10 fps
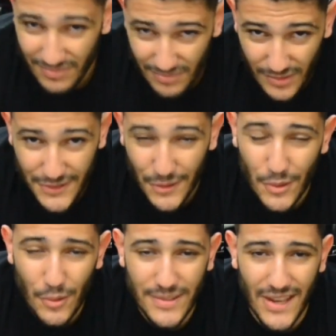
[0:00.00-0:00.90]
So
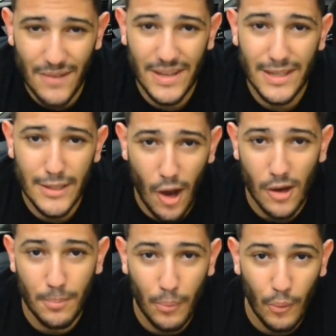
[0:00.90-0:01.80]
it's kind of a young
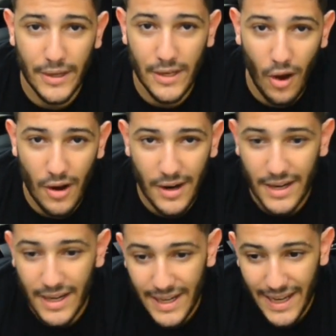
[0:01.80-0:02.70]
boy car,
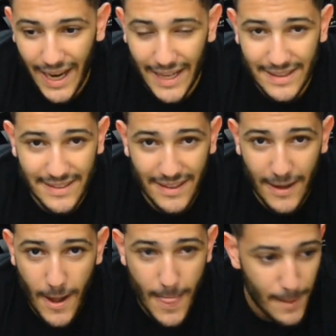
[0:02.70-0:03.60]
and
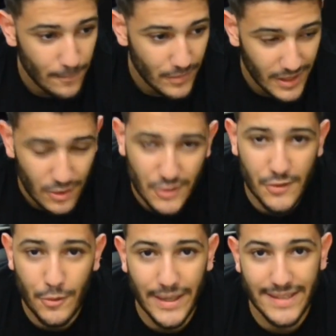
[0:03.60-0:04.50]
it looks
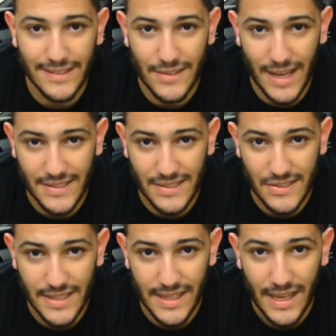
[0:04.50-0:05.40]
great, as you guys can
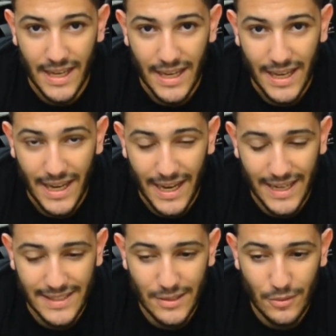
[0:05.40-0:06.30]
see.
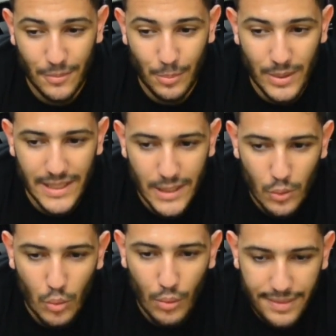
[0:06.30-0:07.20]
And the really
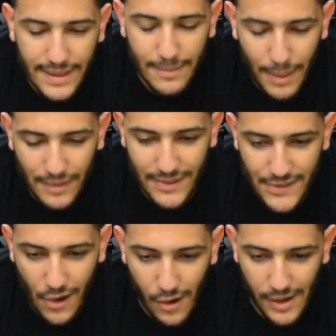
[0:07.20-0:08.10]
cool thing about this
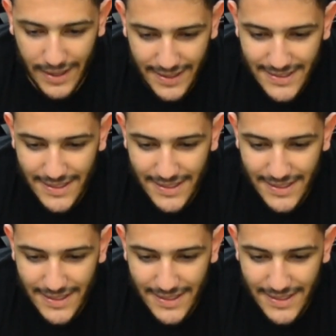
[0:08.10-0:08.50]
car is